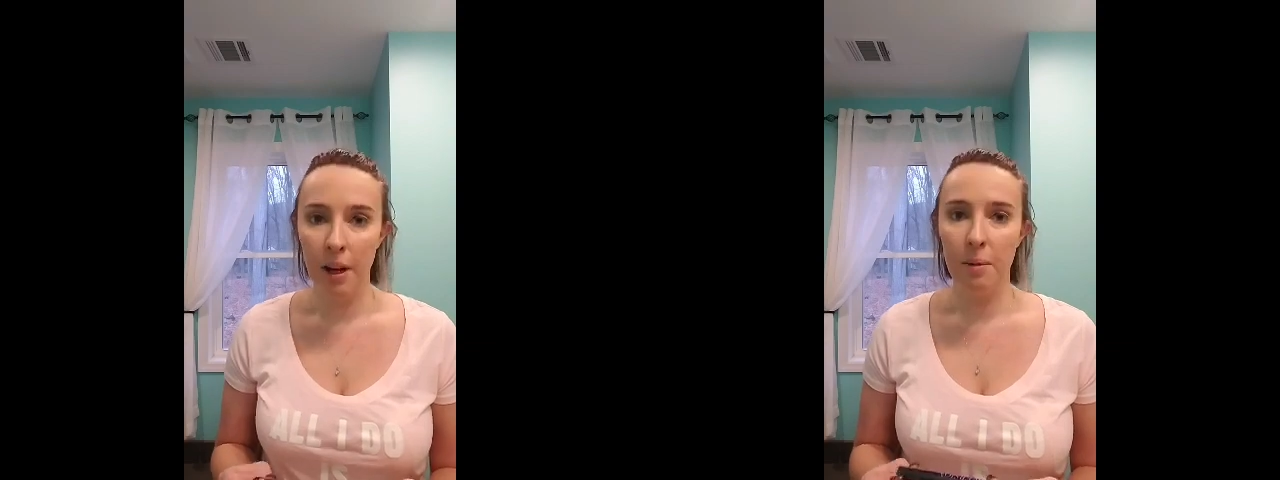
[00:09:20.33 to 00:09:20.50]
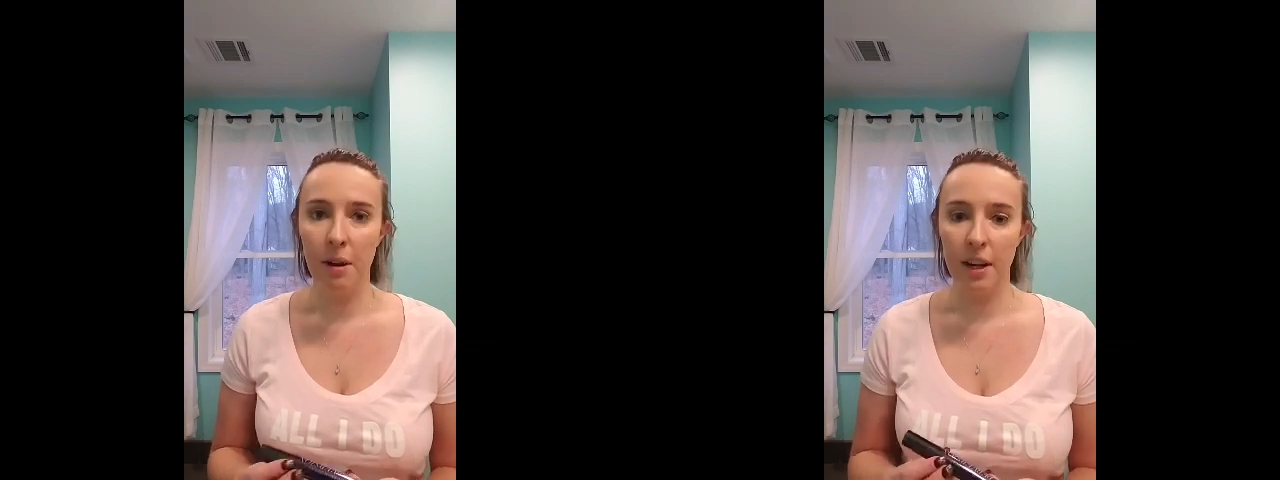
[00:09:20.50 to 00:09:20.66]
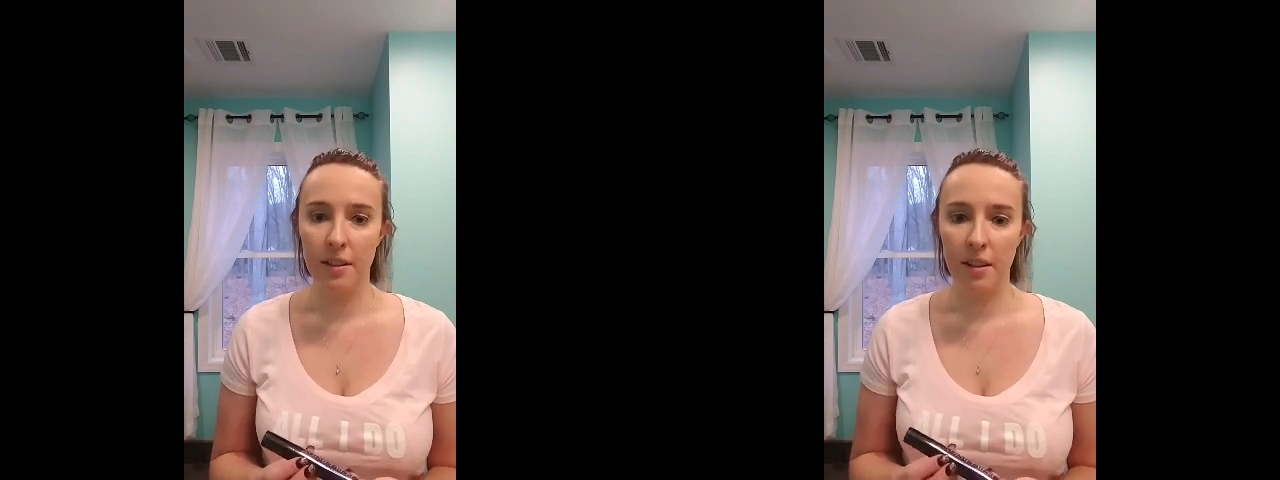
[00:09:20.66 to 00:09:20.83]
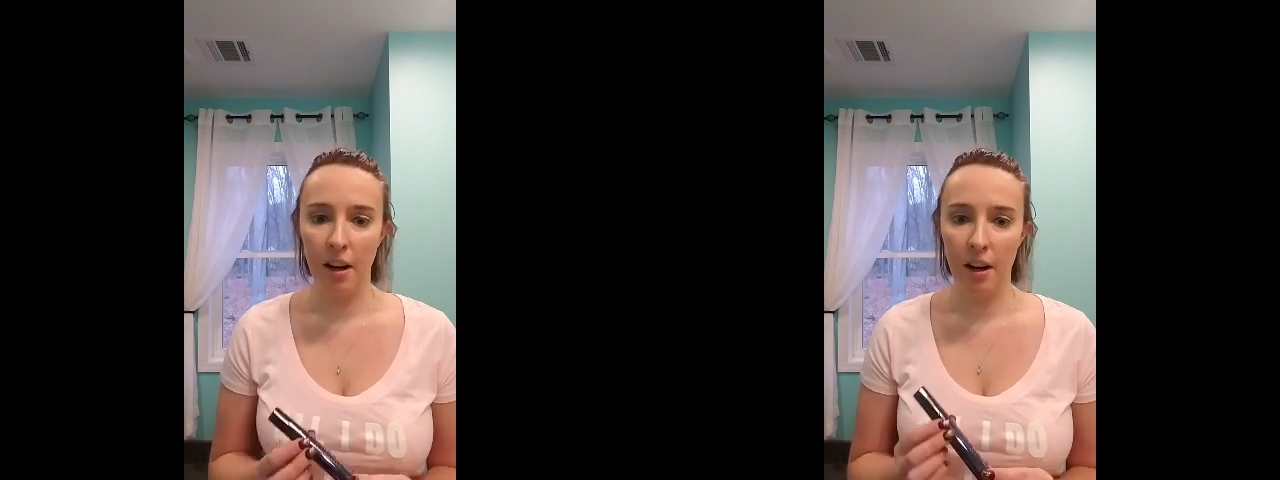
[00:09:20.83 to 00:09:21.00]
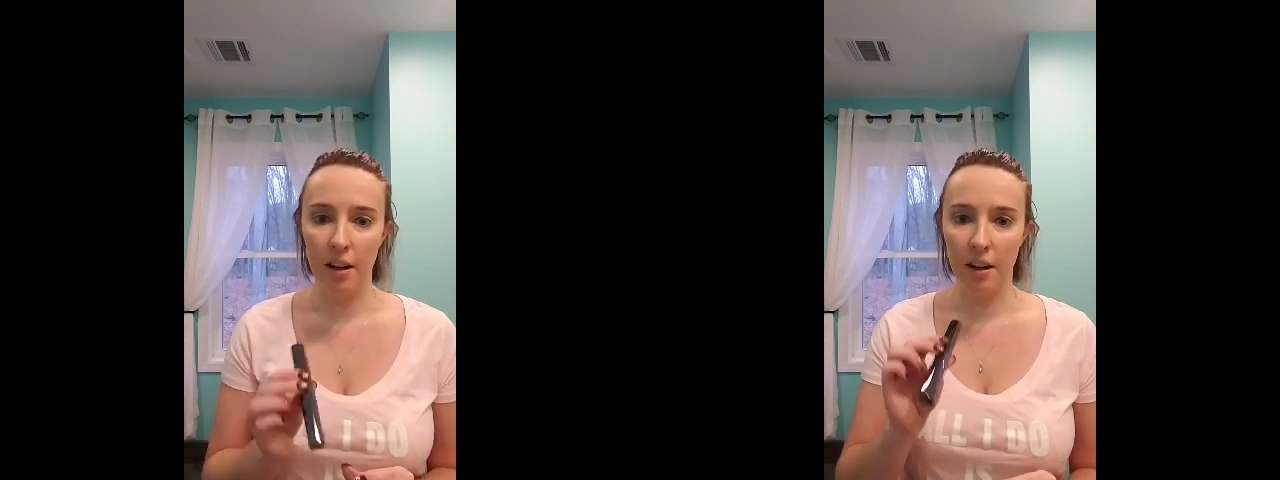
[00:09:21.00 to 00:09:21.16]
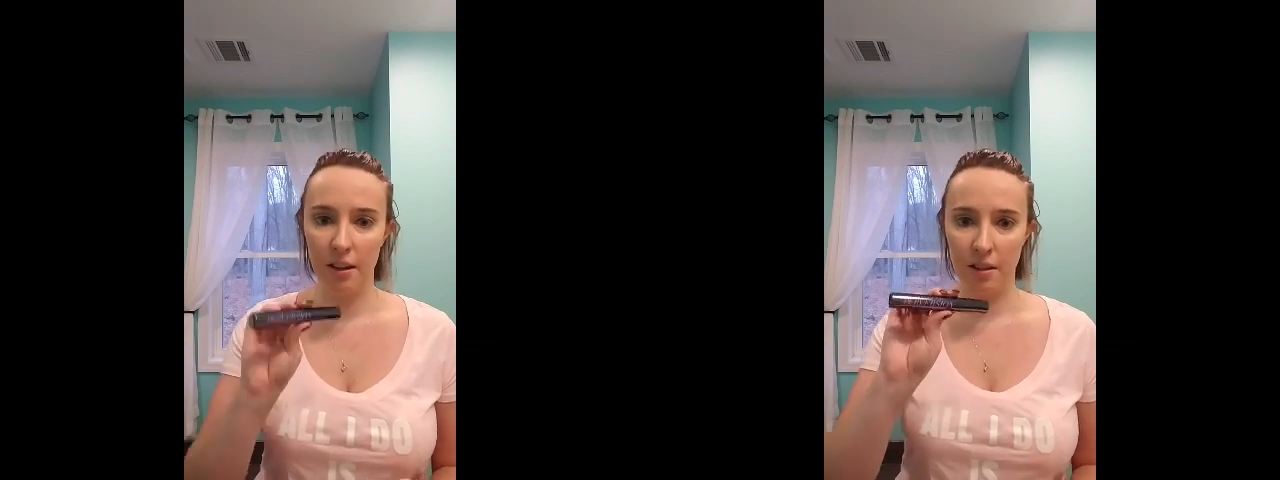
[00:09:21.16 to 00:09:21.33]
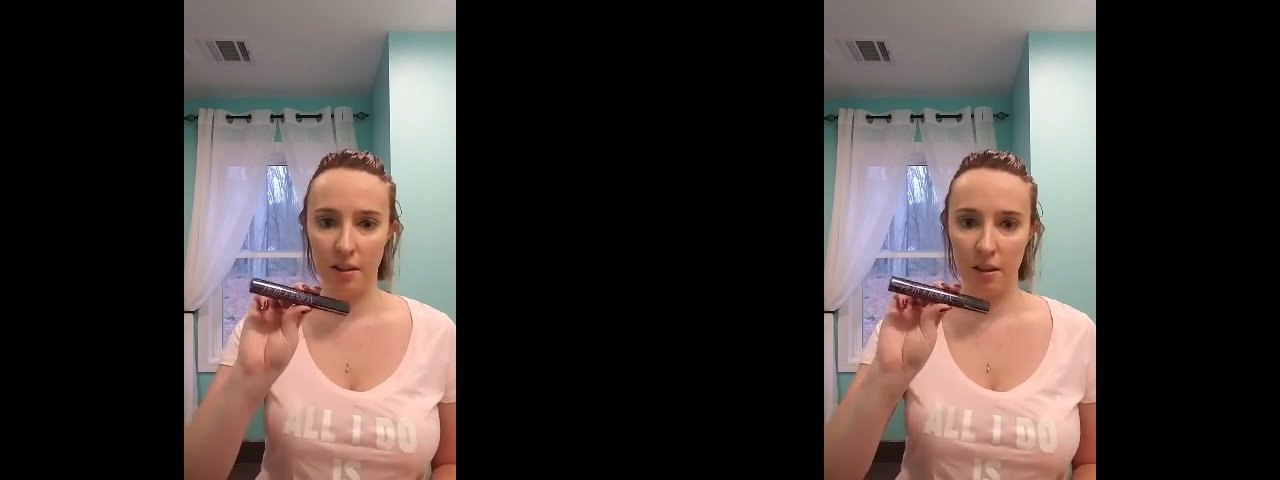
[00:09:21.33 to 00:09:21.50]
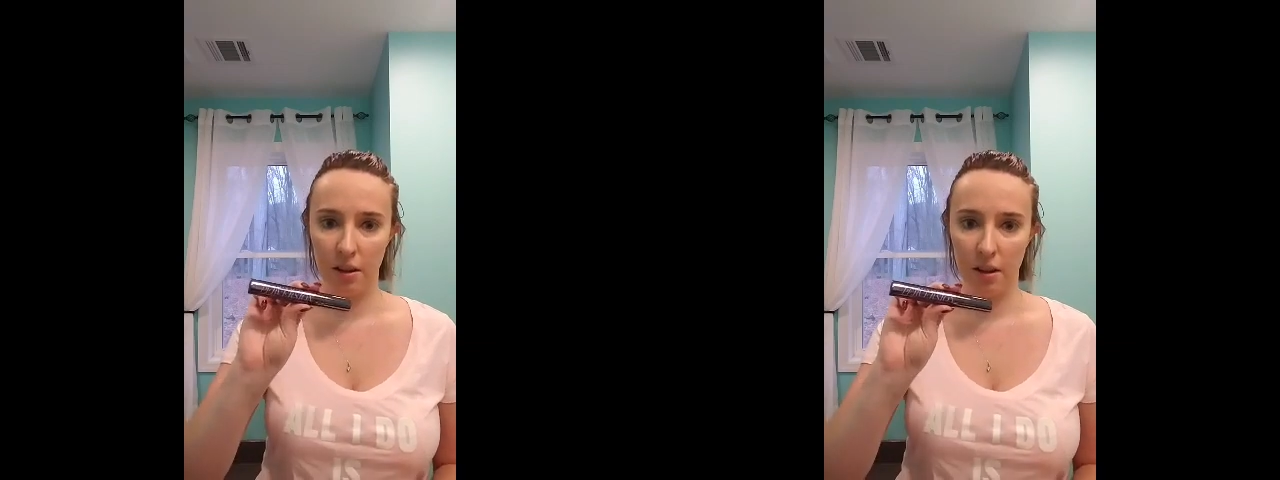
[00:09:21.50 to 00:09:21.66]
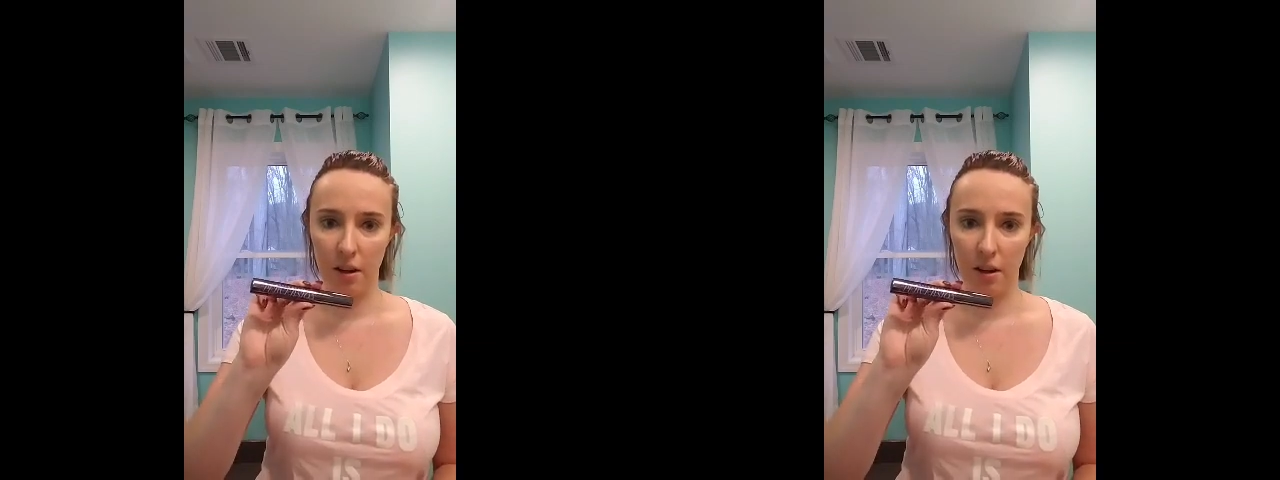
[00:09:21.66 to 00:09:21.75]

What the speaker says: mascara is the